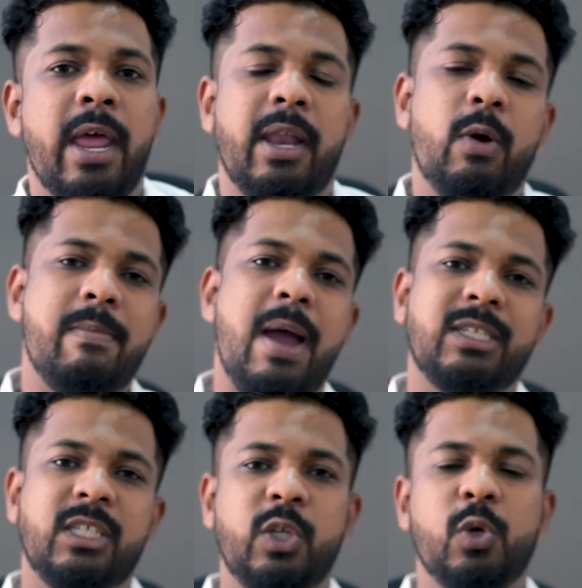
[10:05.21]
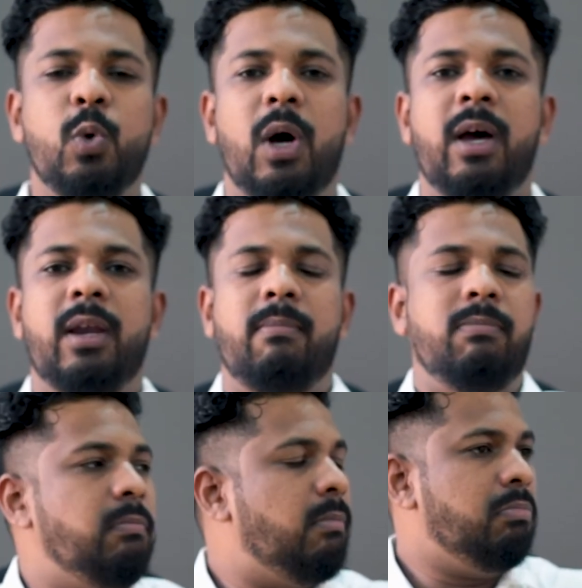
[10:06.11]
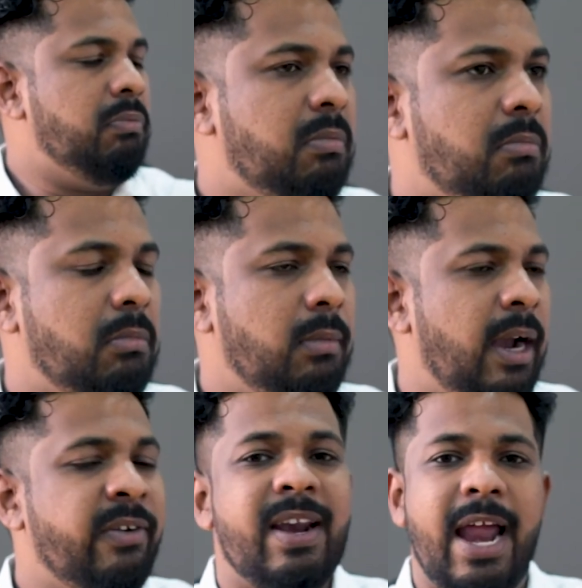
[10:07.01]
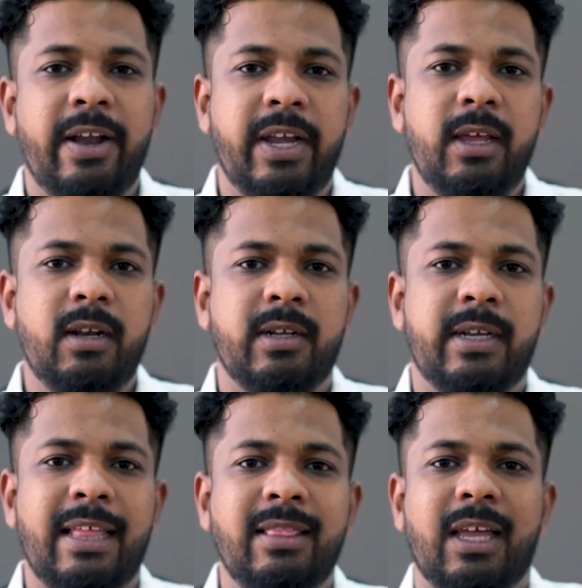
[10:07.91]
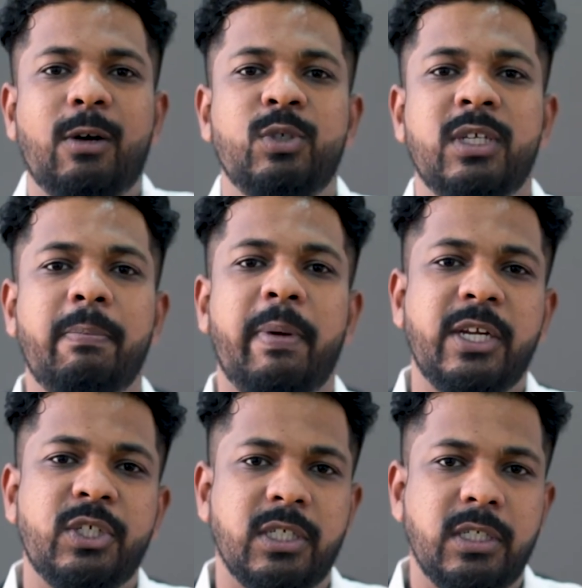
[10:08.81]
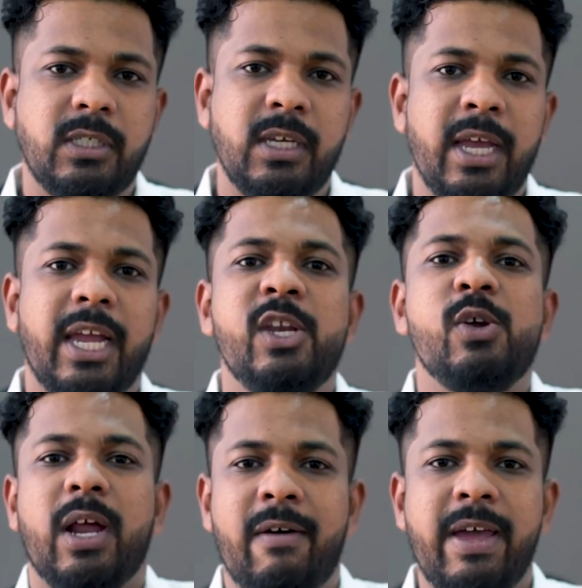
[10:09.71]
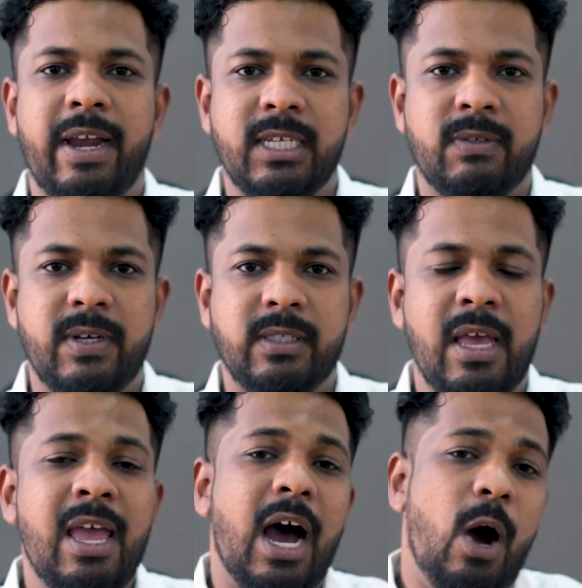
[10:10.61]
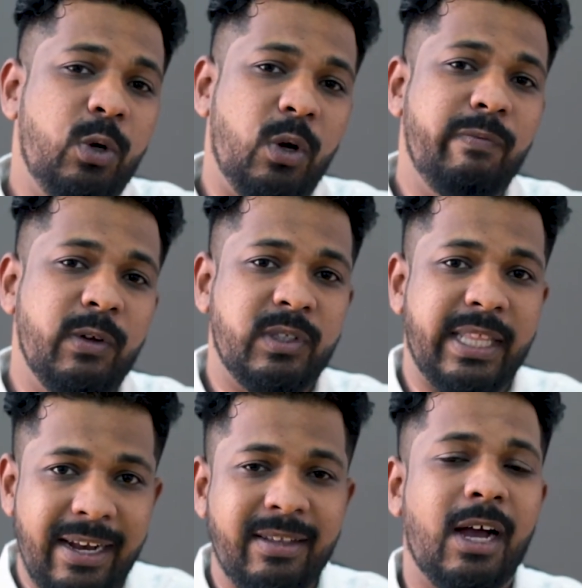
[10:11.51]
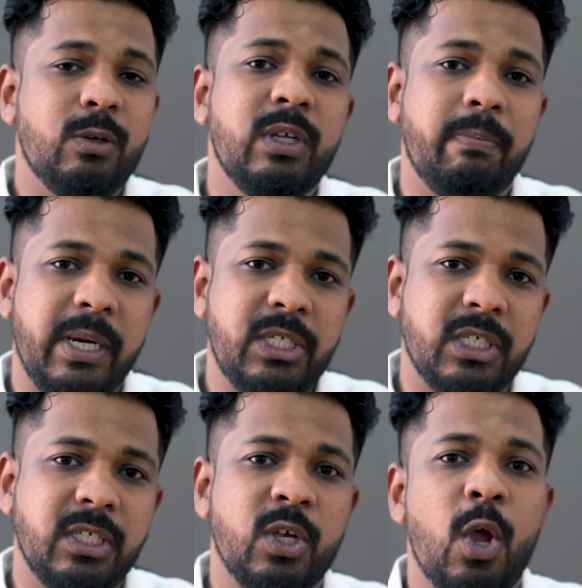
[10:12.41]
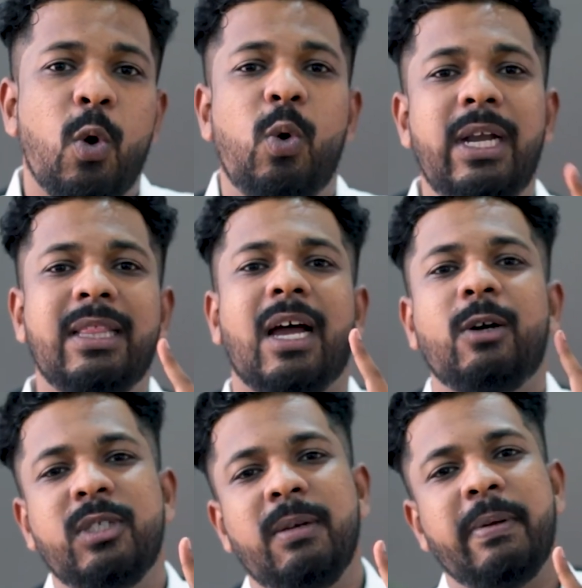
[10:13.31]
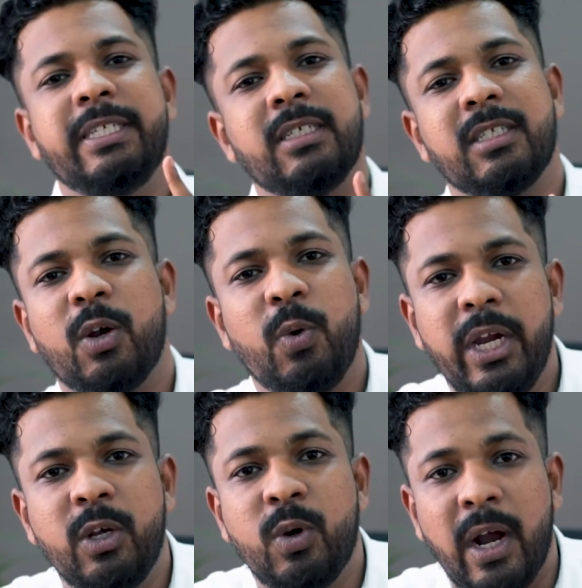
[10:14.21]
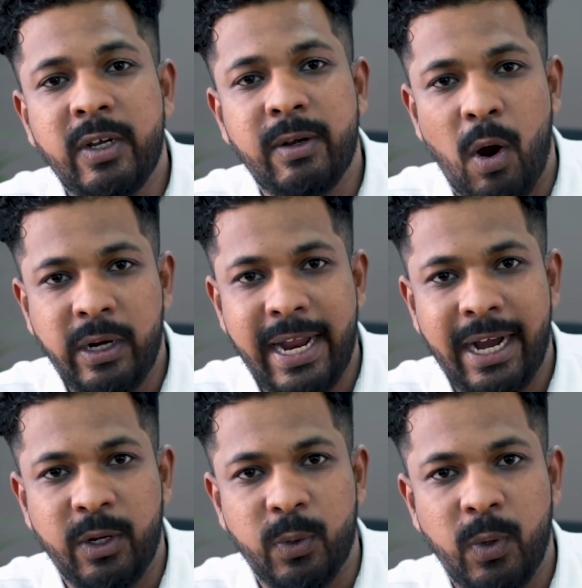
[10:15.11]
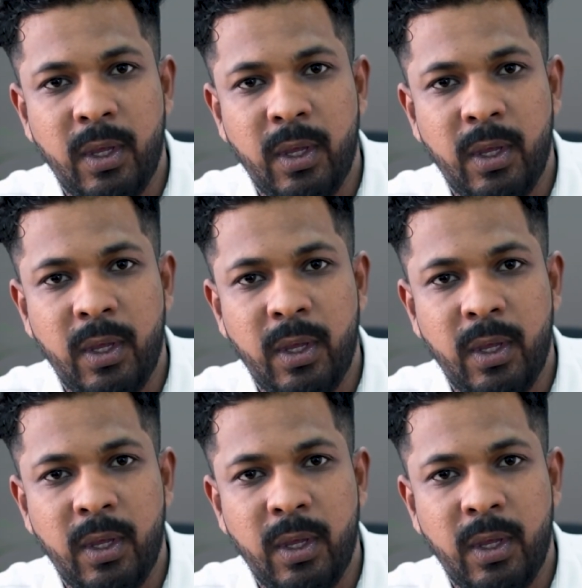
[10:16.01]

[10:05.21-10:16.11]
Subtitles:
Now imagine you are attracting 10,000 patients in your awareness phase. Out of those 10,000 patients, only 1,000 patients are going to contact you.